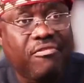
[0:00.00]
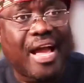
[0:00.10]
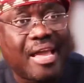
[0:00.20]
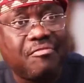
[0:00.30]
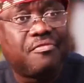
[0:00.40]

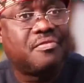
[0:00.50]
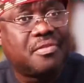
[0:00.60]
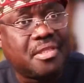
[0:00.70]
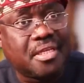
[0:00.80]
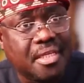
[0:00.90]
5,
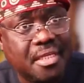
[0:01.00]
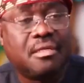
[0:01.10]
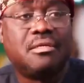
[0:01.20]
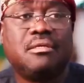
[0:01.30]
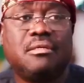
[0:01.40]

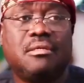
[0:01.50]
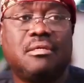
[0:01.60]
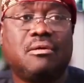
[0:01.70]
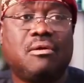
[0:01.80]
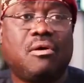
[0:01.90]
3
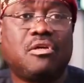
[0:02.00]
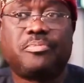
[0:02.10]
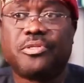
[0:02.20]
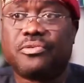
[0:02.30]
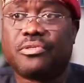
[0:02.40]

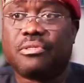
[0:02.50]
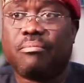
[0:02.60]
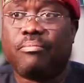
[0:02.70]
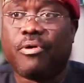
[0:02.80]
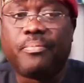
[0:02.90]
hospitals,